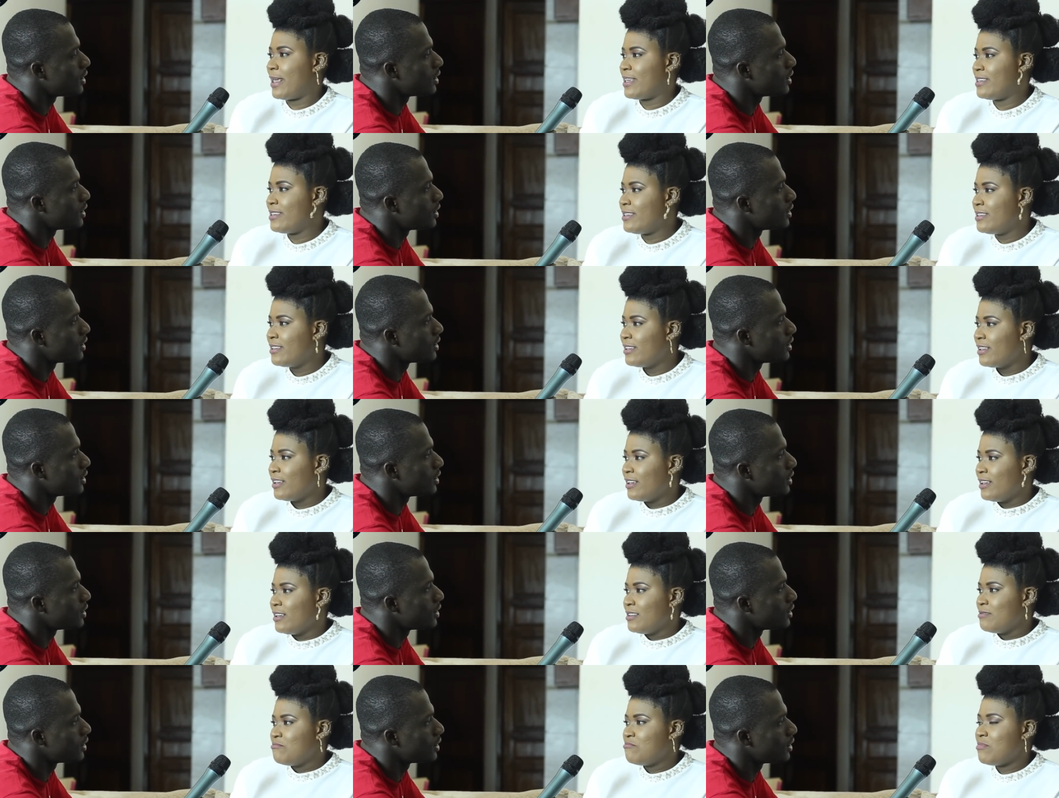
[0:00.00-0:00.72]
Speaker 1: me,
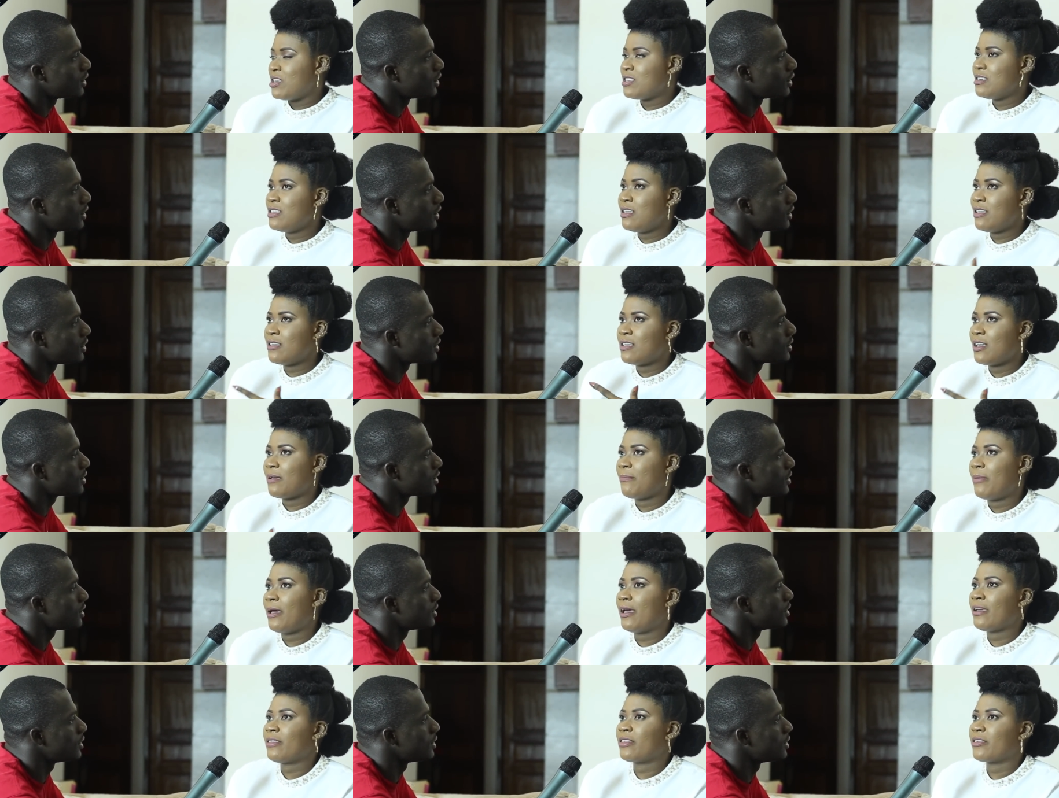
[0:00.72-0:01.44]

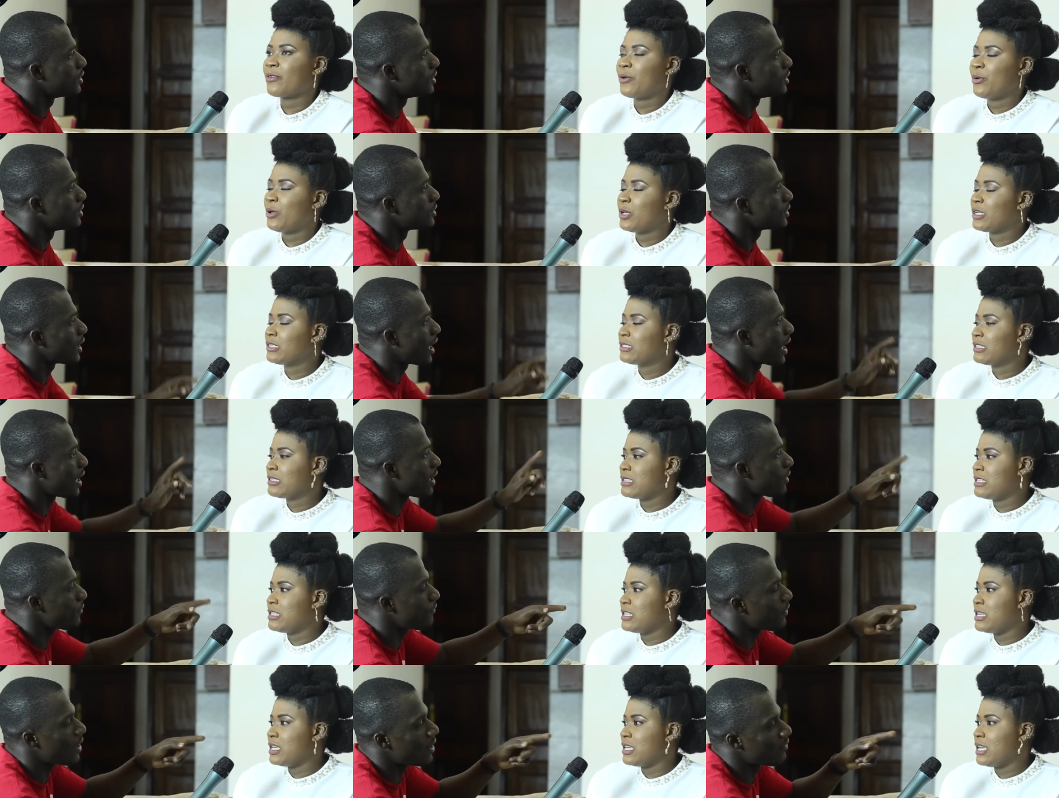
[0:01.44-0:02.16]
ye about 3
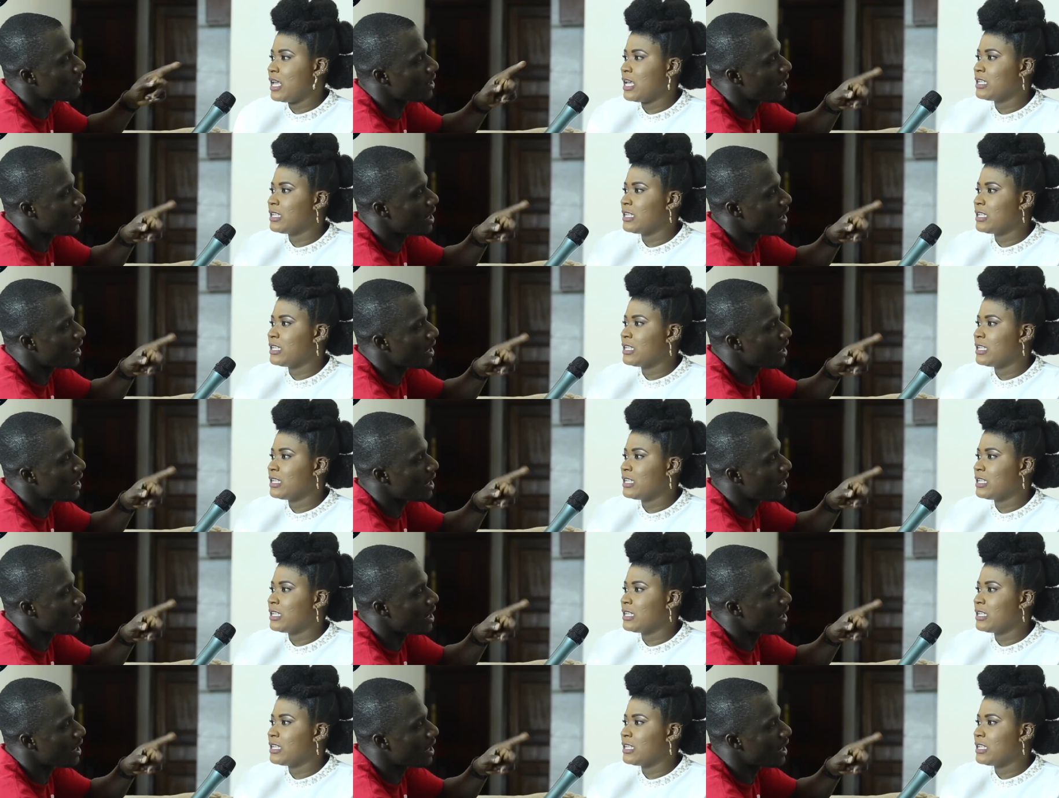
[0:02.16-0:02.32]
in